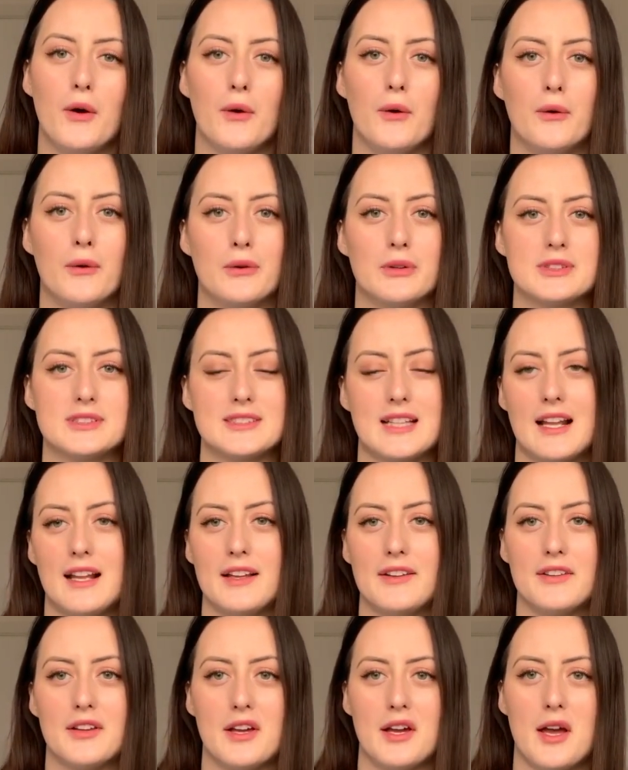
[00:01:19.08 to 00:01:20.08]
or
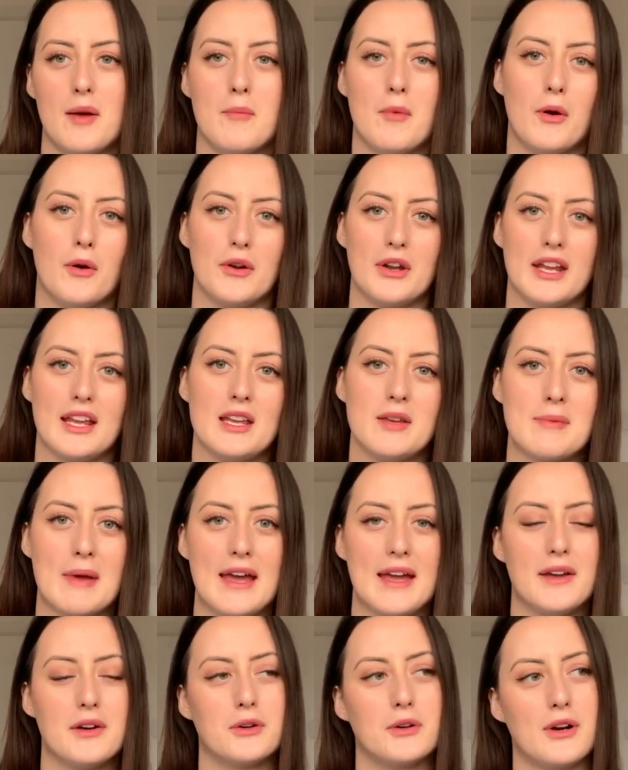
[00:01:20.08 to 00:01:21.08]
selling them on
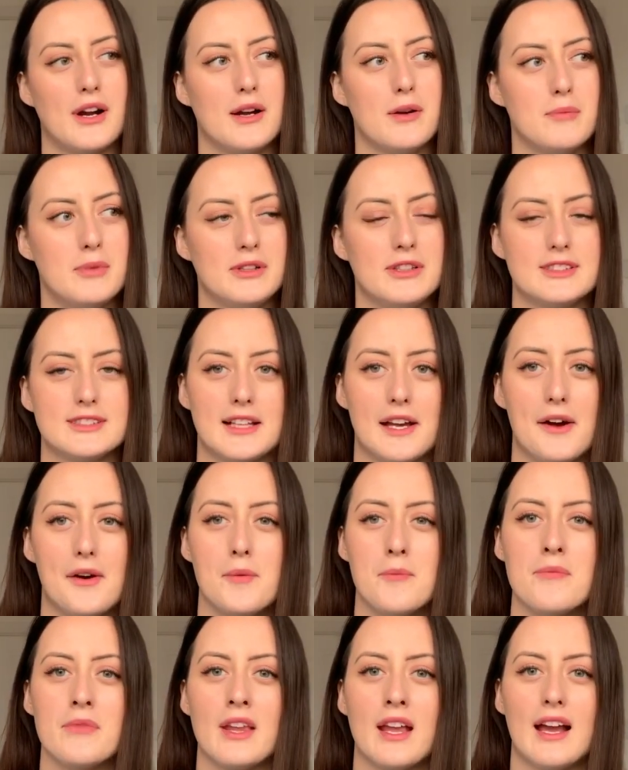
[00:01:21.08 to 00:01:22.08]
eBay or at a boot
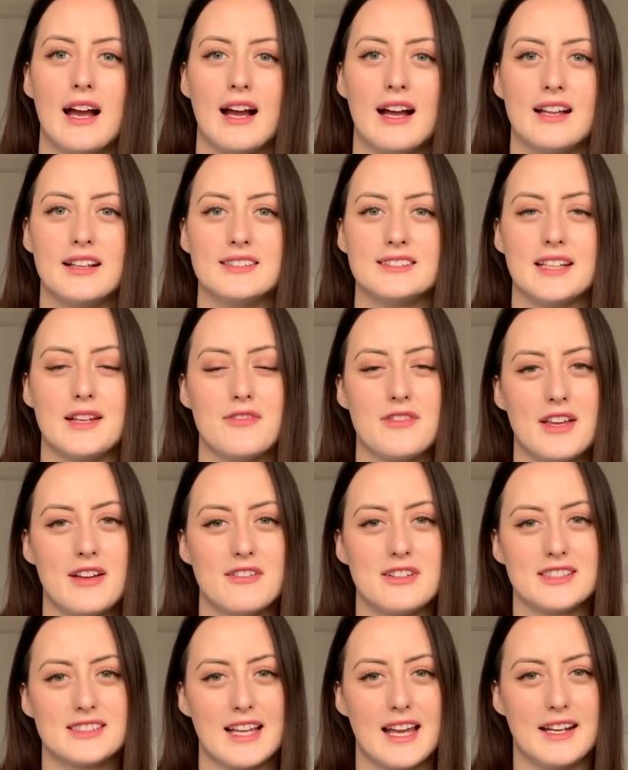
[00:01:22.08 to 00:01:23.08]
sale. And if there
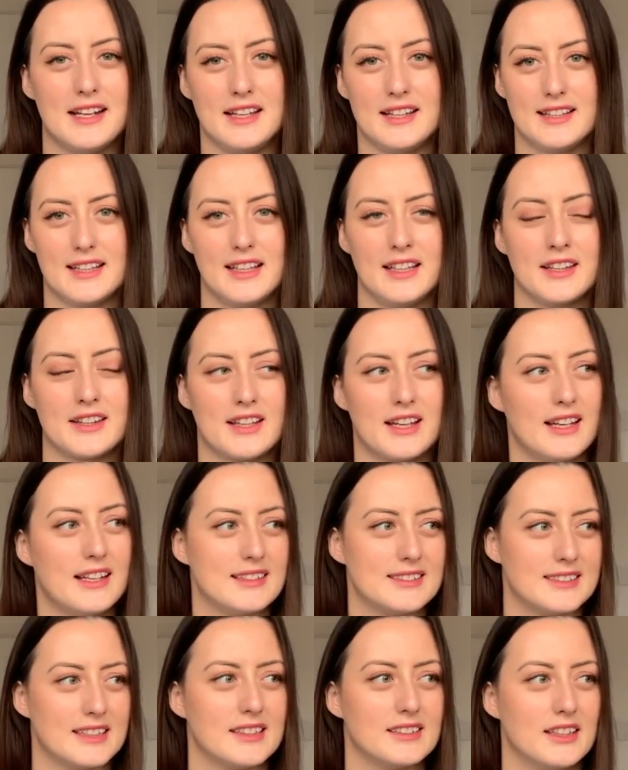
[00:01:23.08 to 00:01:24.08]
is anything that
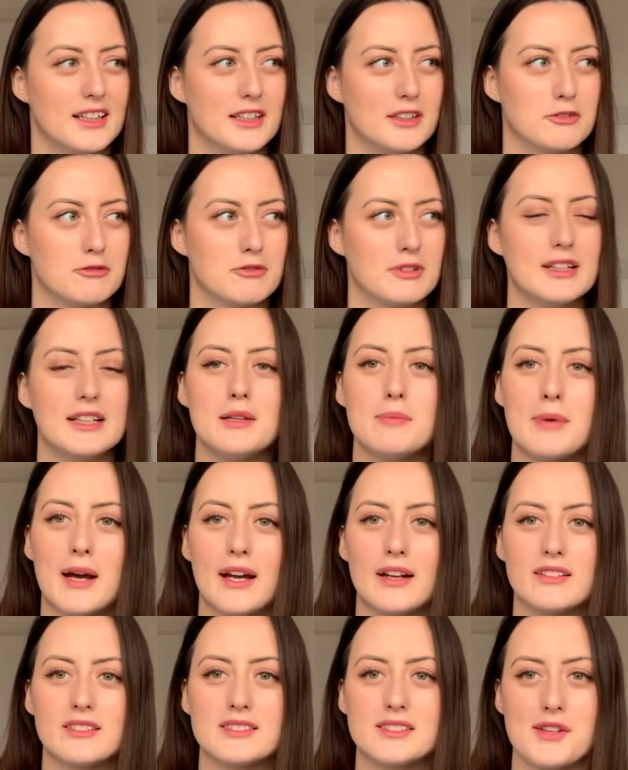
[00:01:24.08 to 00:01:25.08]
is in like really
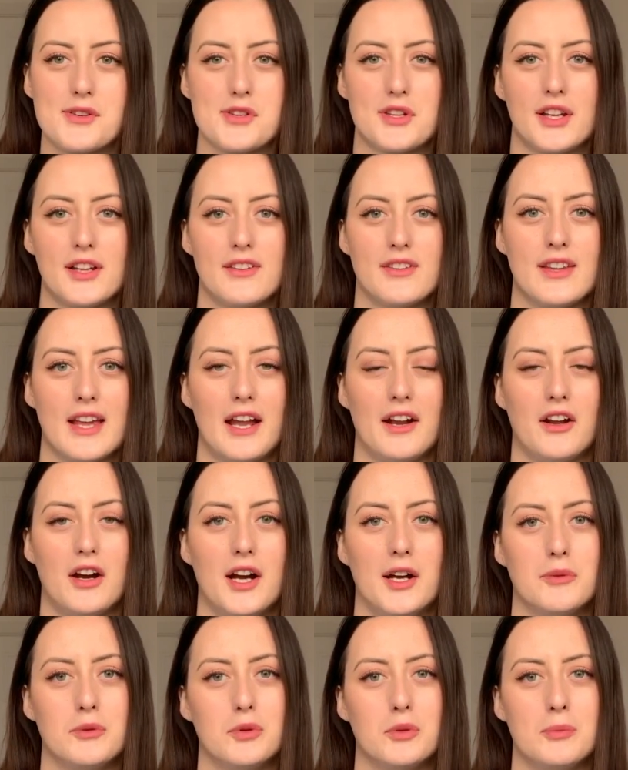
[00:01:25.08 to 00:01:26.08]
bad condition, then
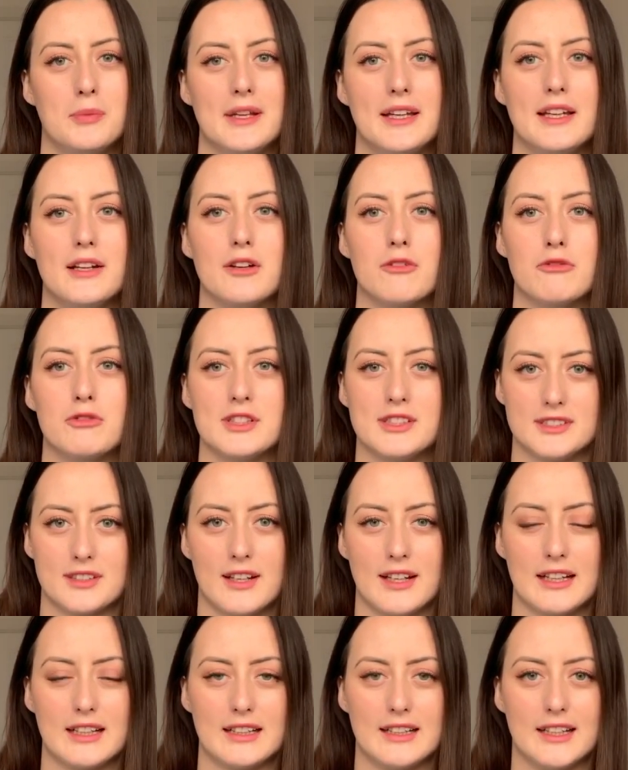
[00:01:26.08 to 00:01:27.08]
I will be
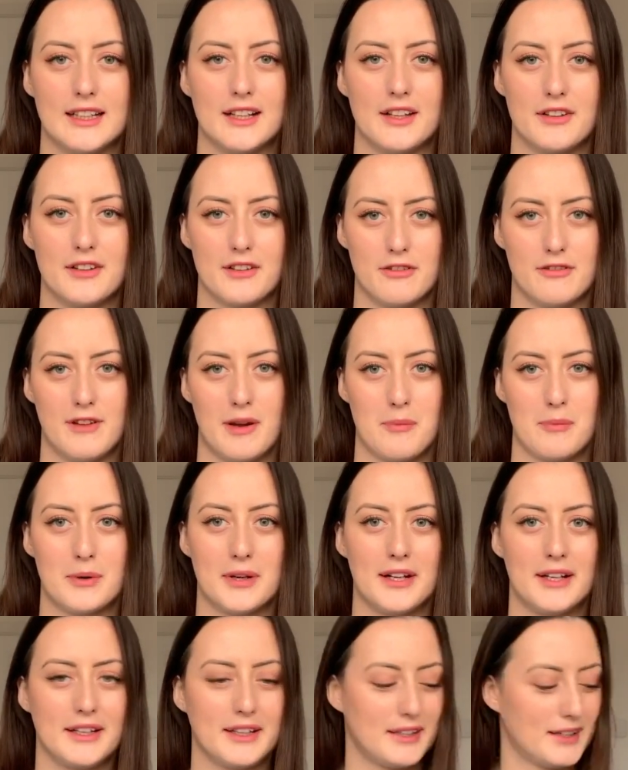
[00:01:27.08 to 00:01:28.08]
recycling the
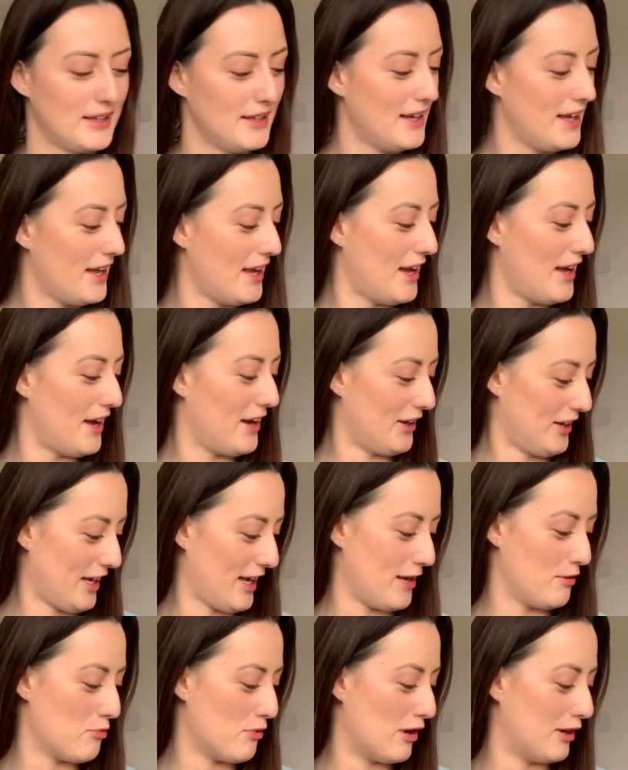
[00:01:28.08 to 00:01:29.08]
fabric.
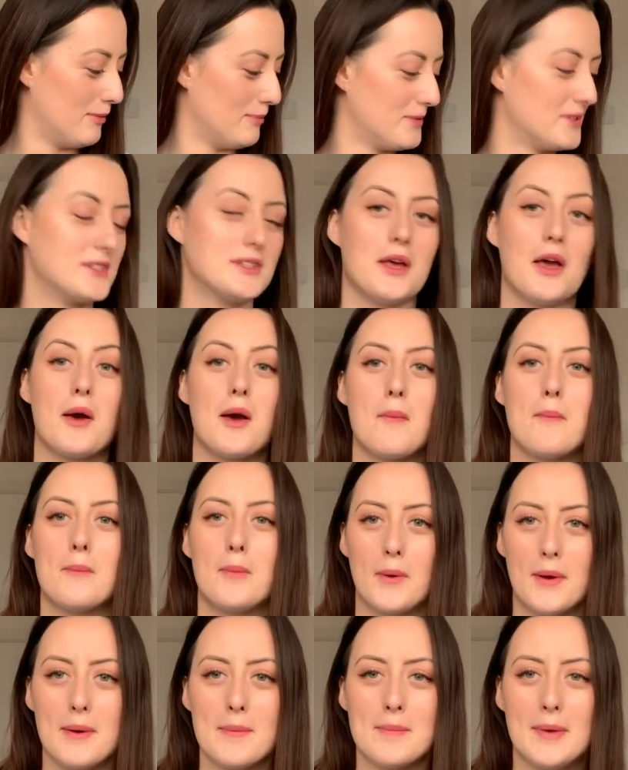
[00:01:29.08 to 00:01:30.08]
Okay, Pops,
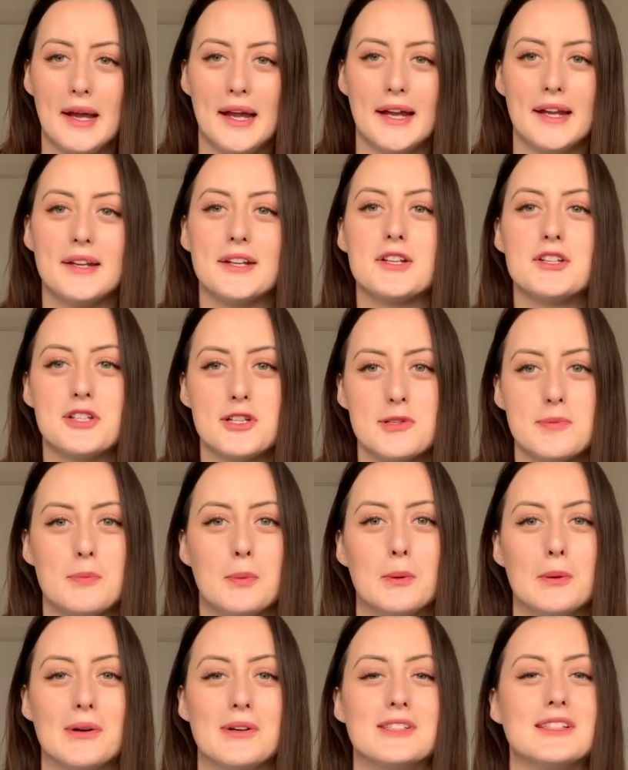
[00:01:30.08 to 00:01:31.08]
point made, she's
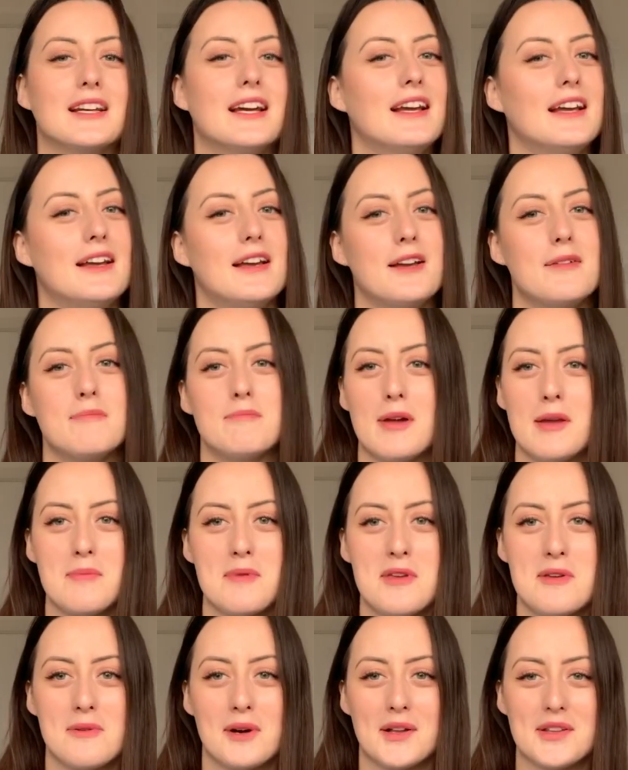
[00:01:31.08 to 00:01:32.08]
bored. Maybe
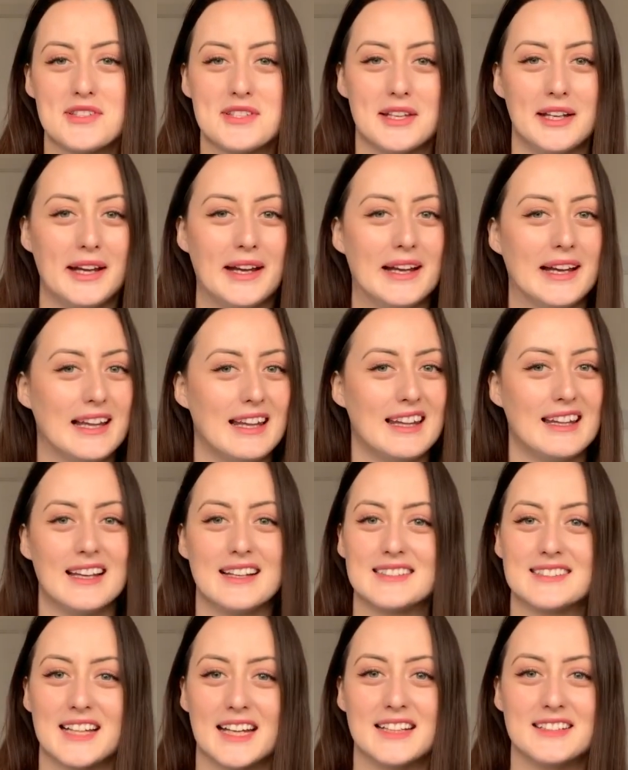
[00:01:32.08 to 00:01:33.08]
you are too. Let
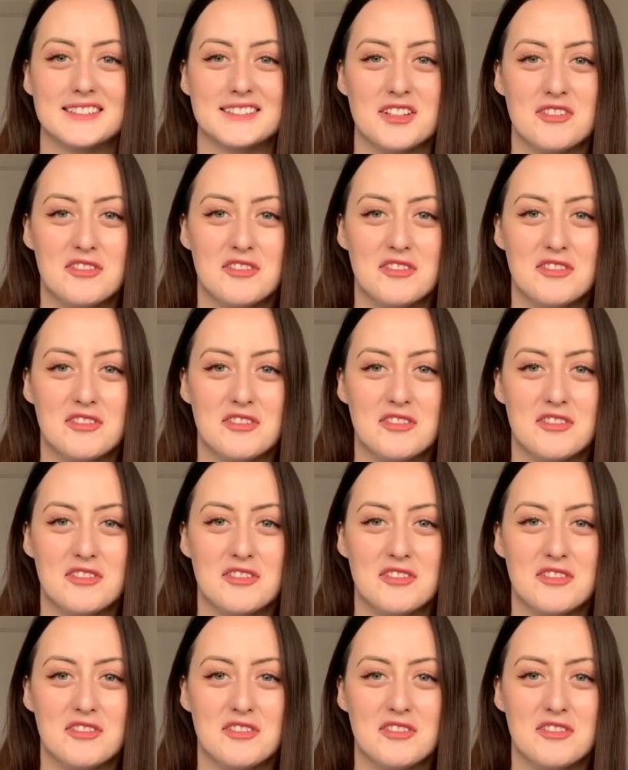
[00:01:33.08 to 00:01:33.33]
us get into the